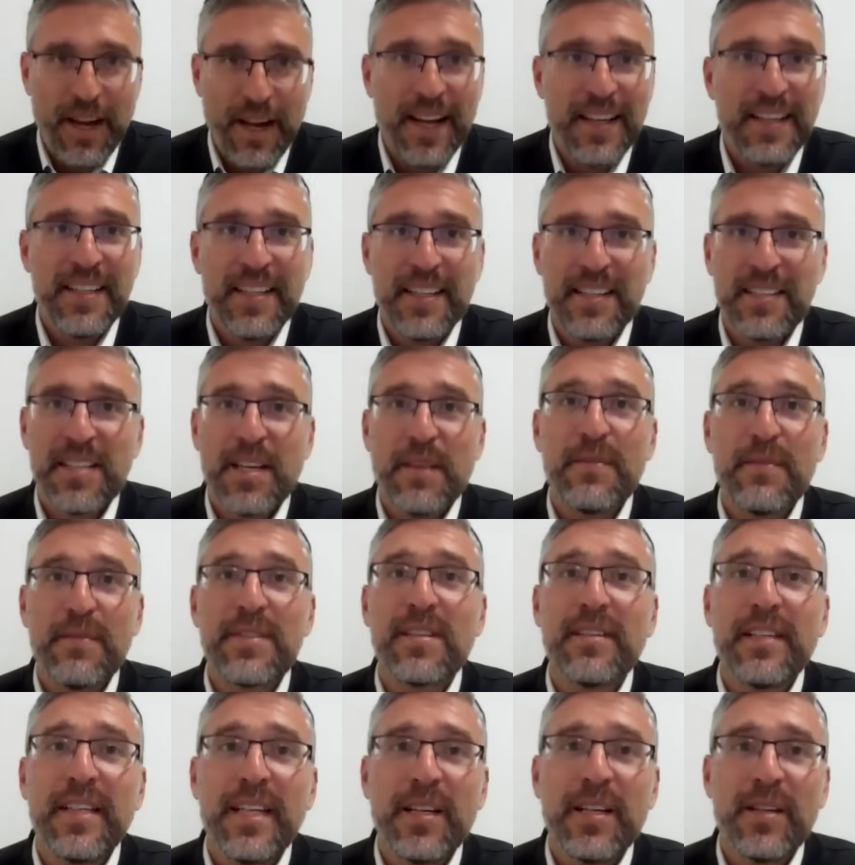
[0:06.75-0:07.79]
IDSF is
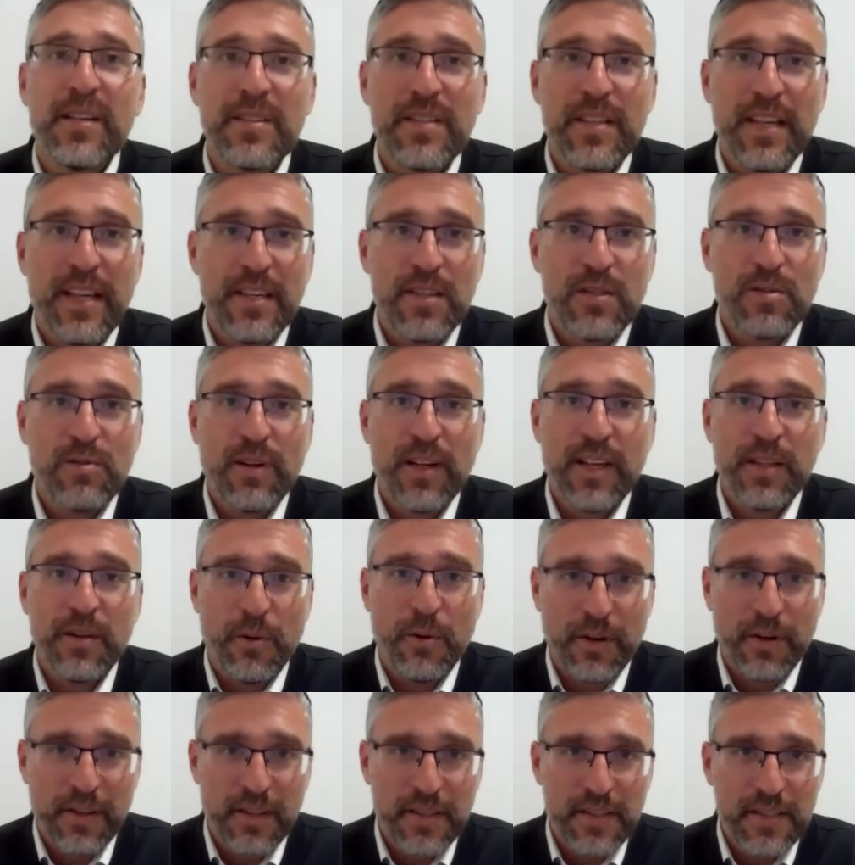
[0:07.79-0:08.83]
a leading Israeli
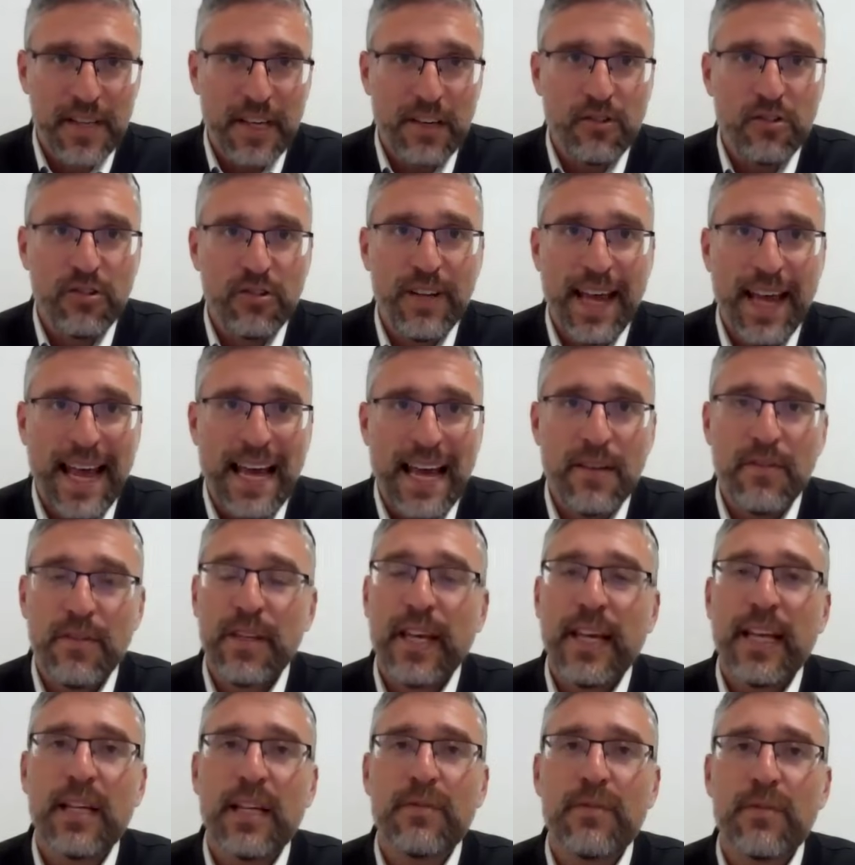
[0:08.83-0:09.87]
organization
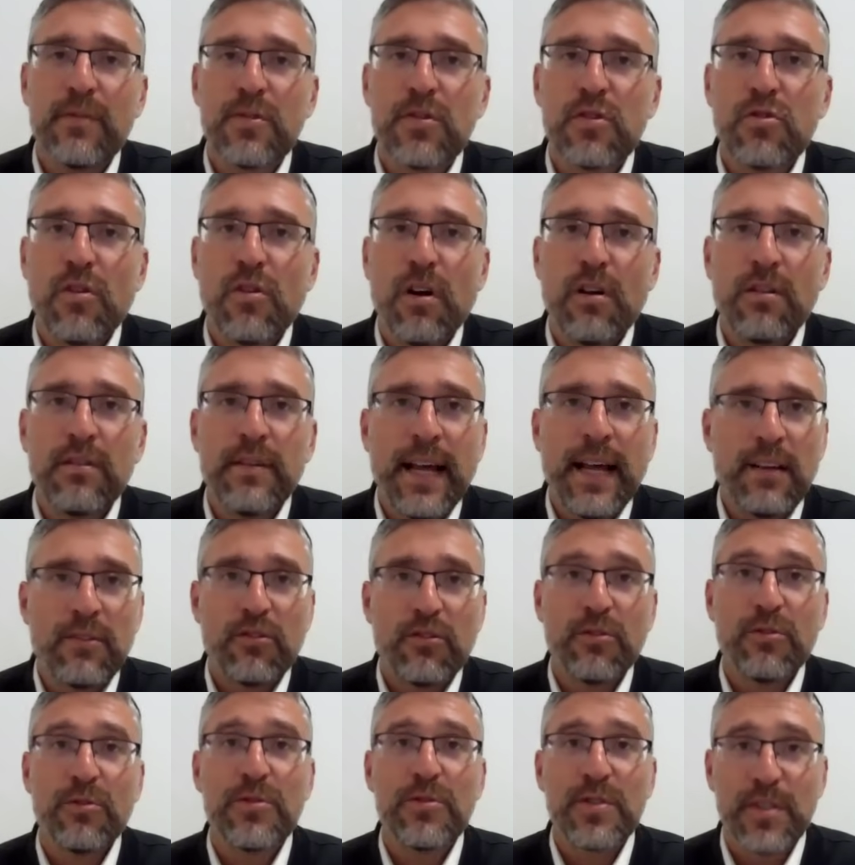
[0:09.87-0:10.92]
advocating for strong
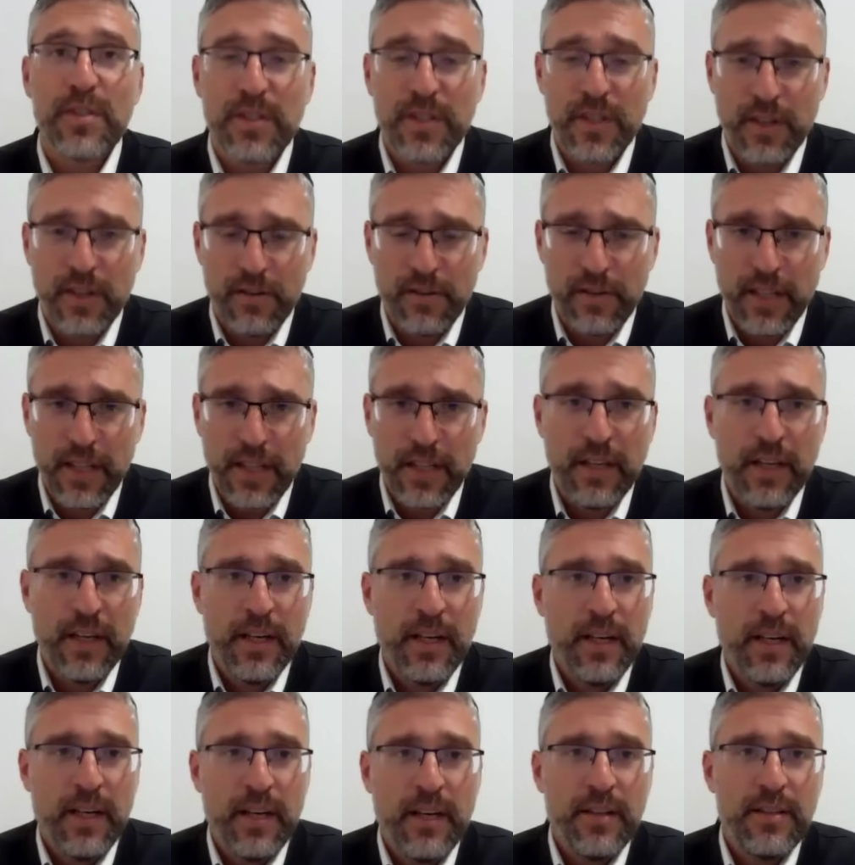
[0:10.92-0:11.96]
national security
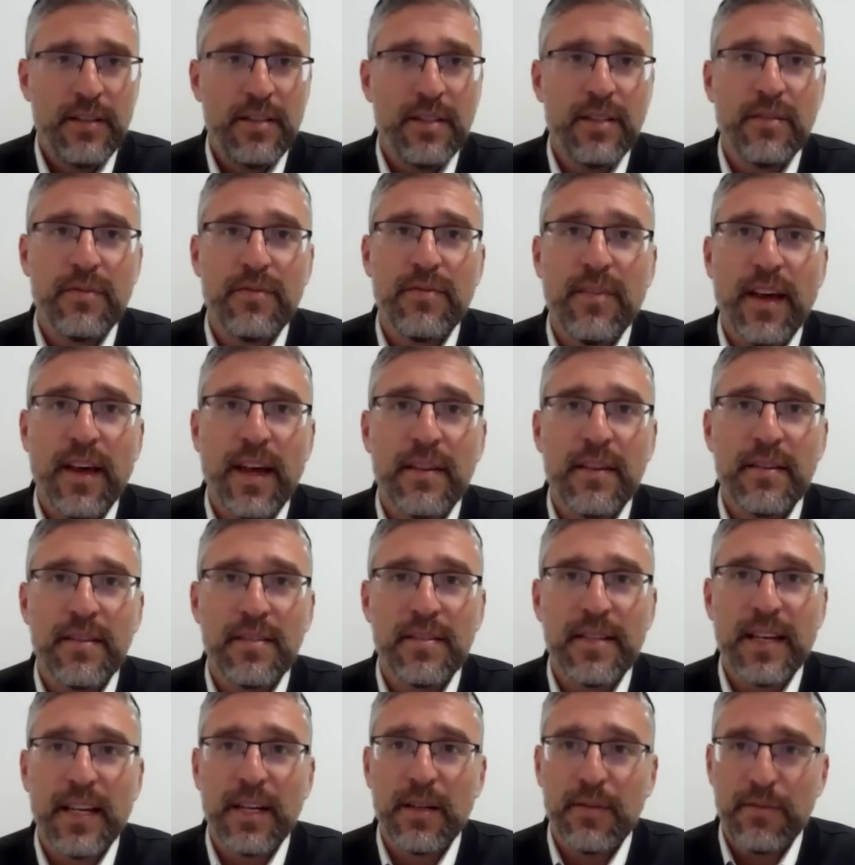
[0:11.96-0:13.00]
to defend the
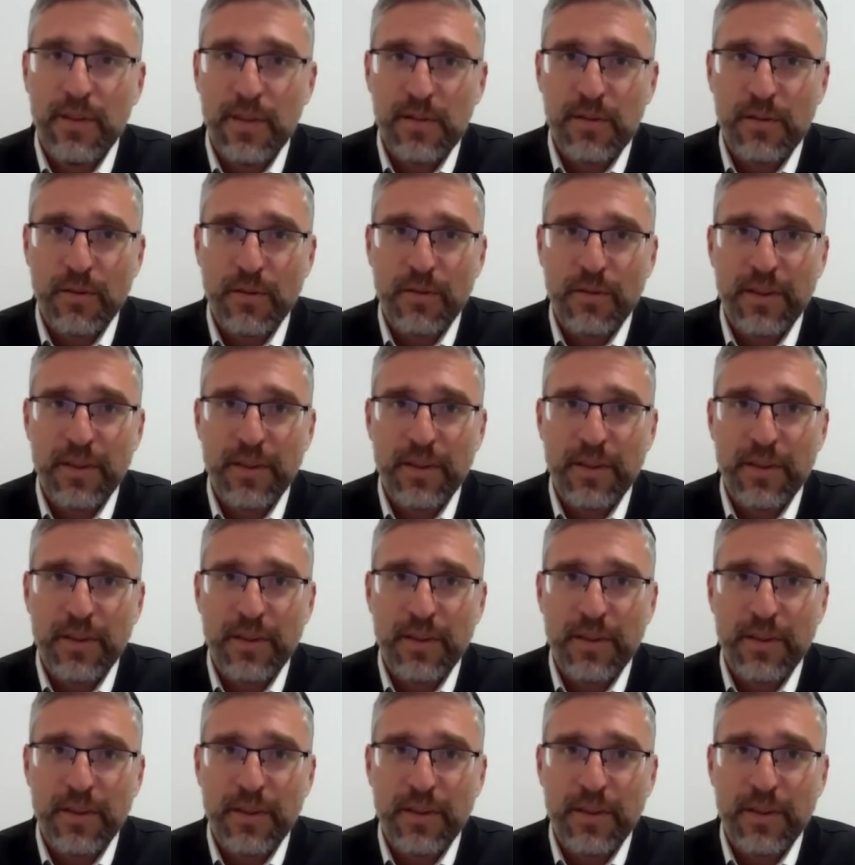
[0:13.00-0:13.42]
state of Israel.